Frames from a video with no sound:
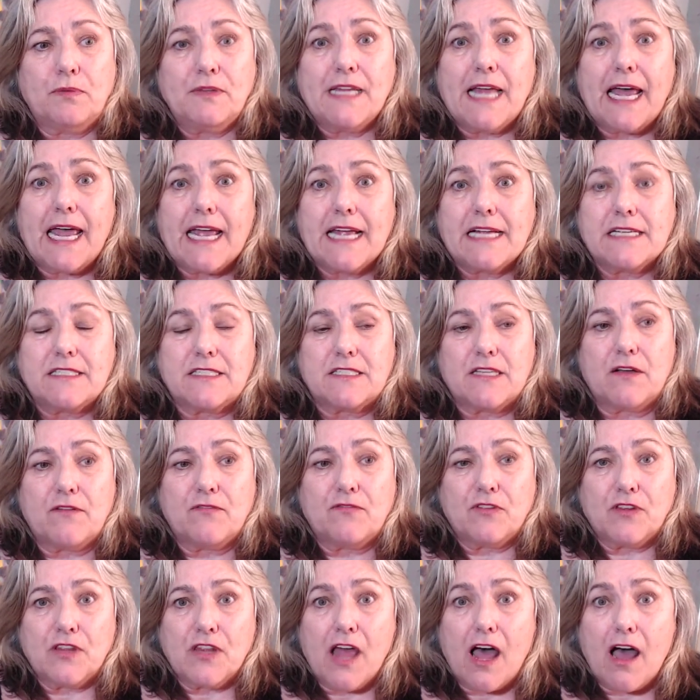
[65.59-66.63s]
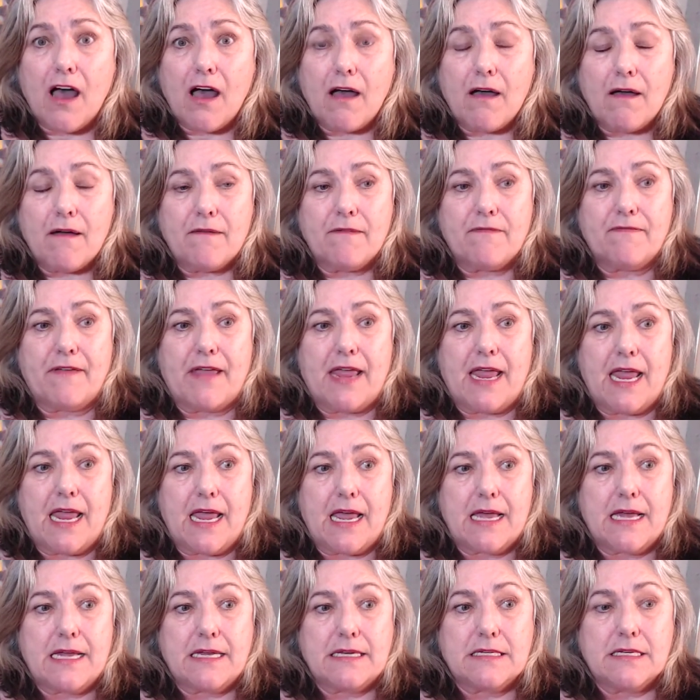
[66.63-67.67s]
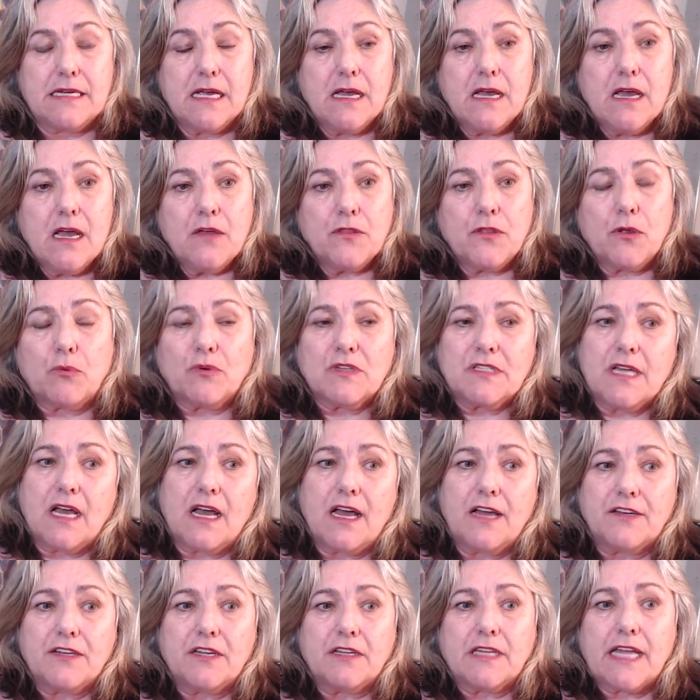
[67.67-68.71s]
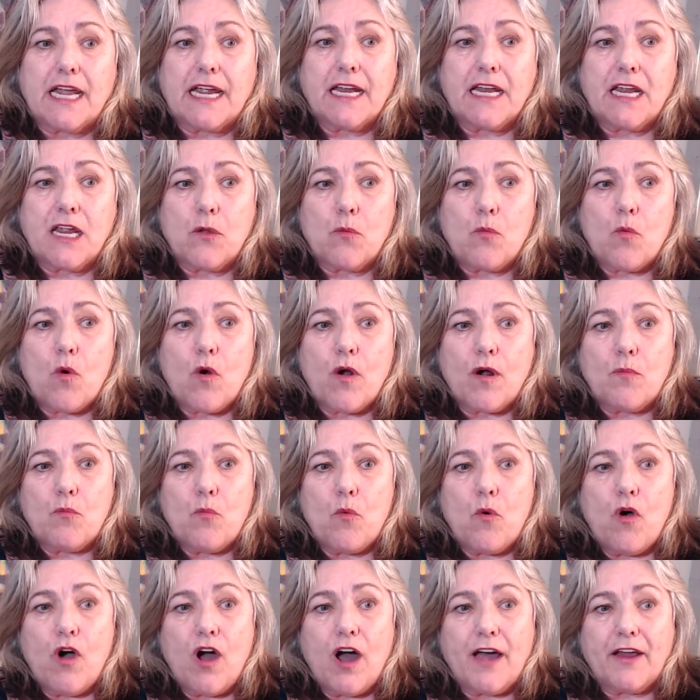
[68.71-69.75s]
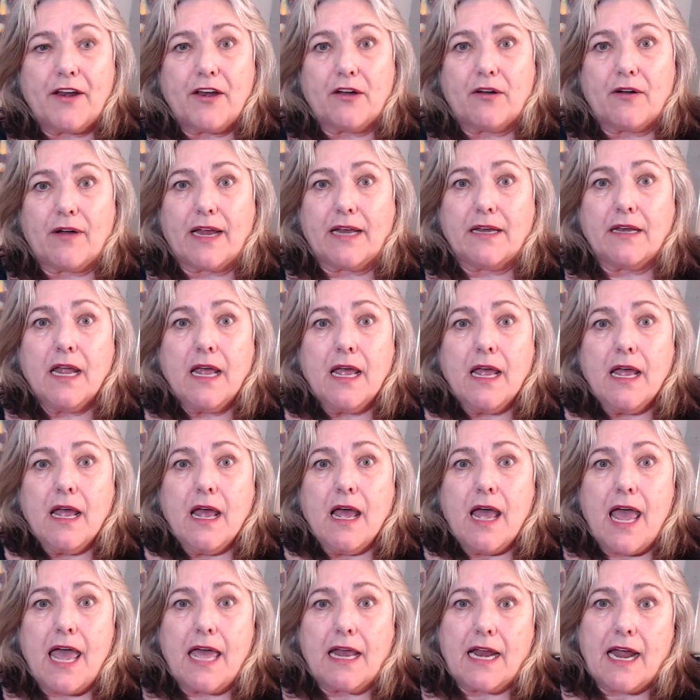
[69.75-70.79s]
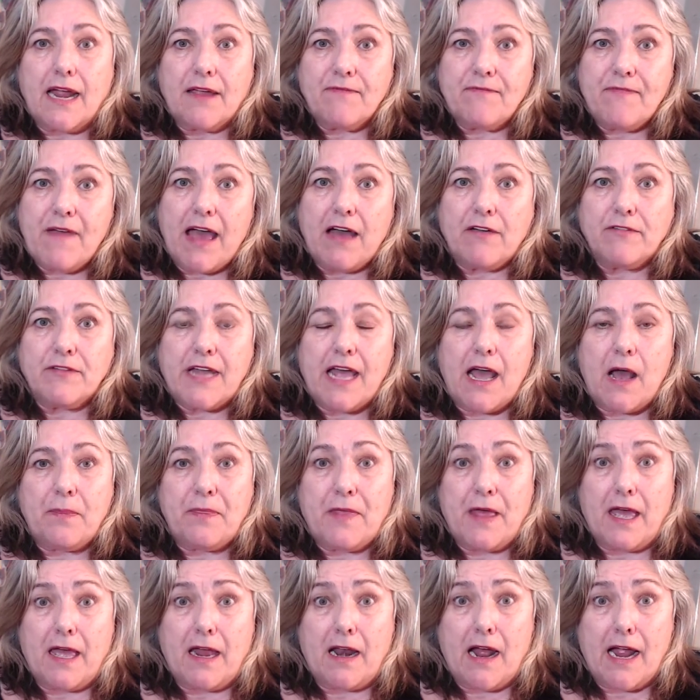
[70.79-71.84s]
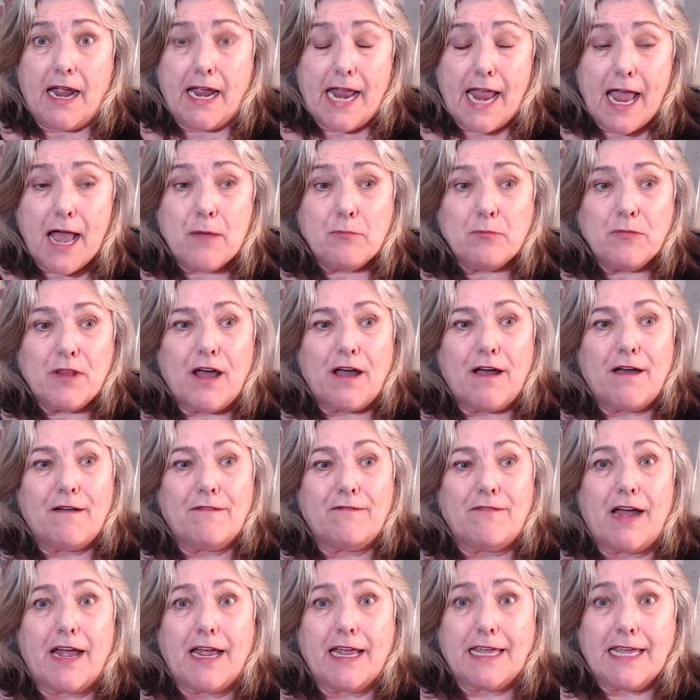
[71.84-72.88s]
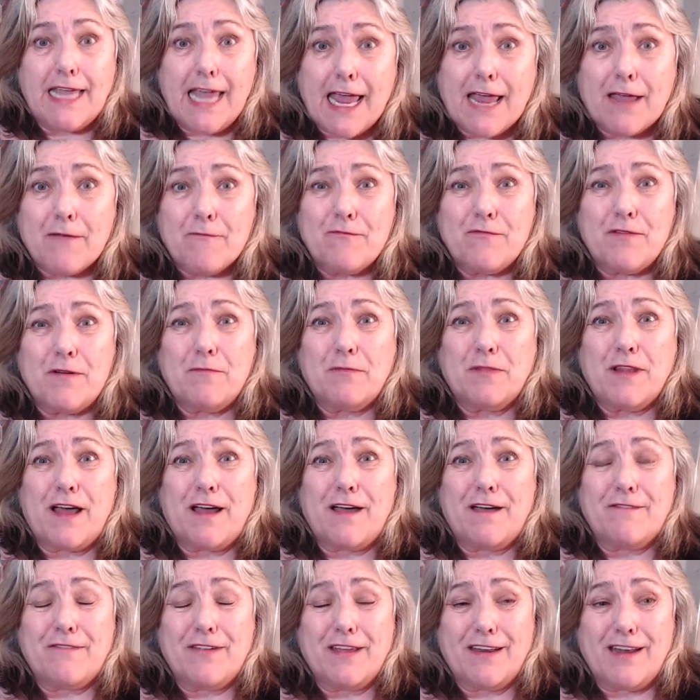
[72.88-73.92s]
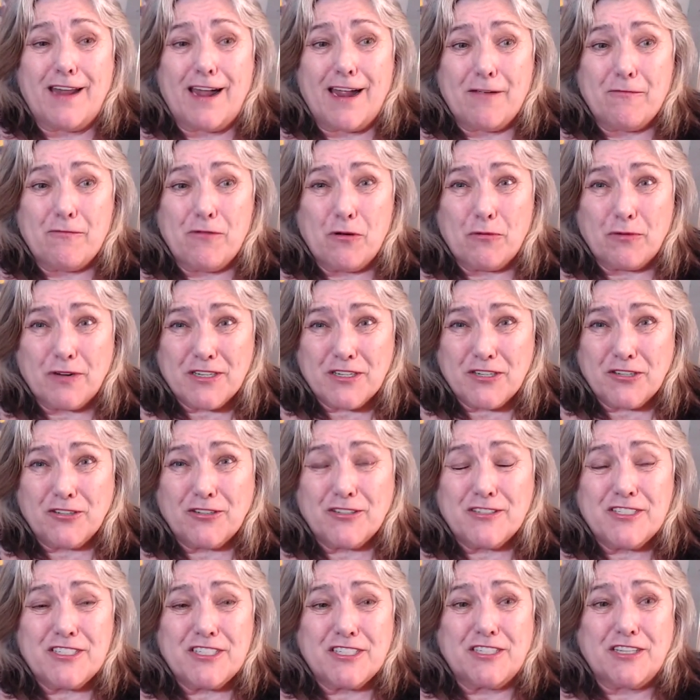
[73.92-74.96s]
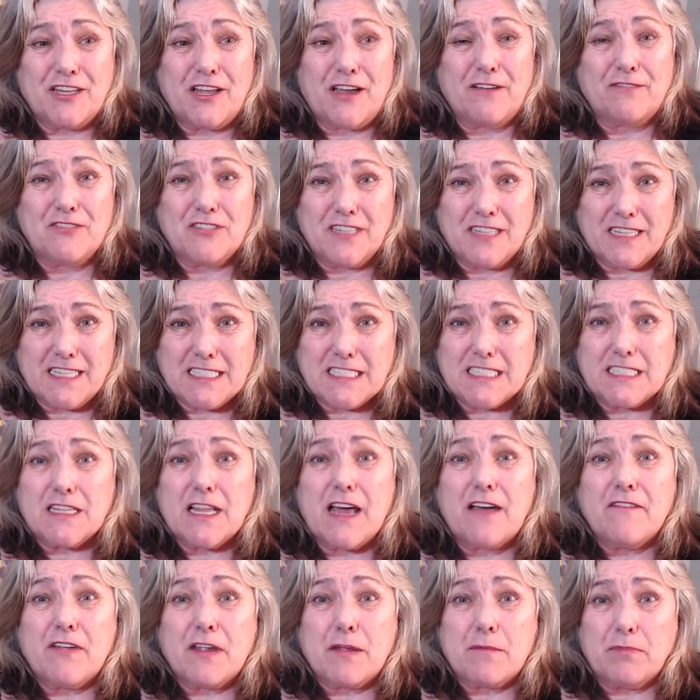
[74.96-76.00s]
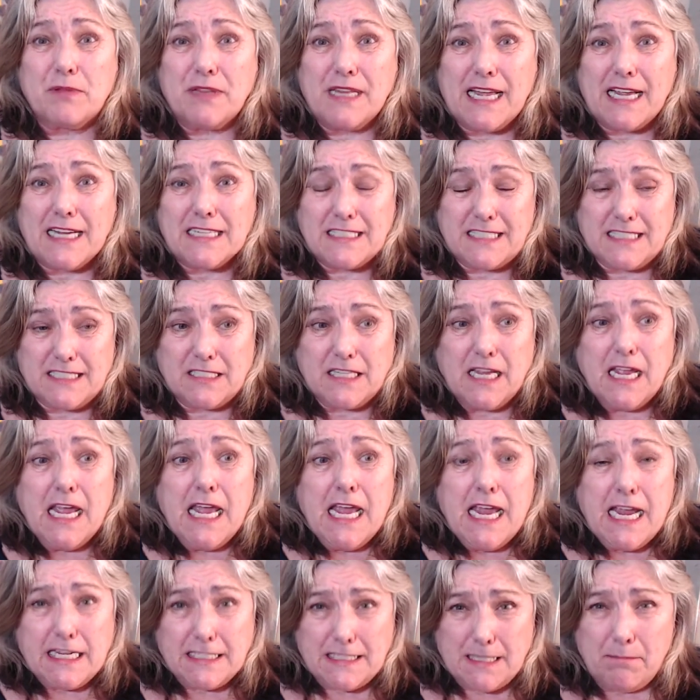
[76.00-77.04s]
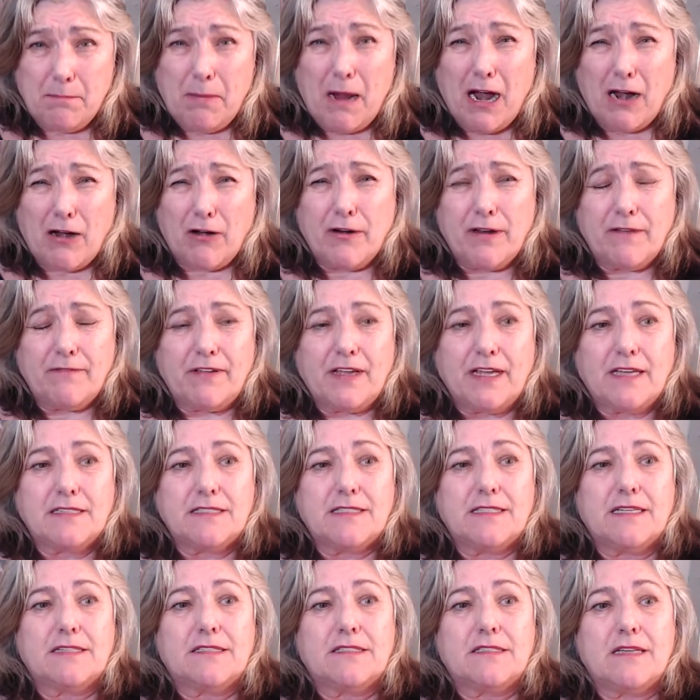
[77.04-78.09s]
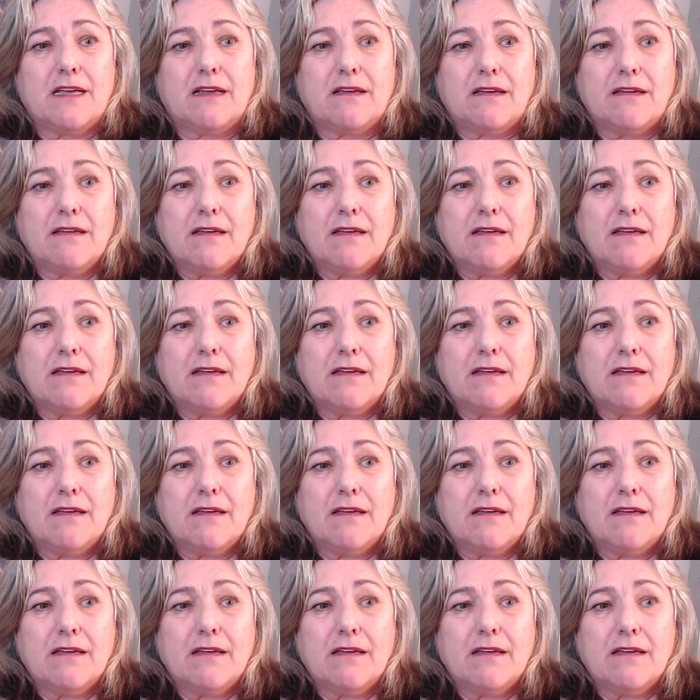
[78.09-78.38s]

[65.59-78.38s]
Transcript: place of love, and there was undulating warm water, and I found out that I am love, I came from love, and I will return to love, to this loving place. It's a part of us. It's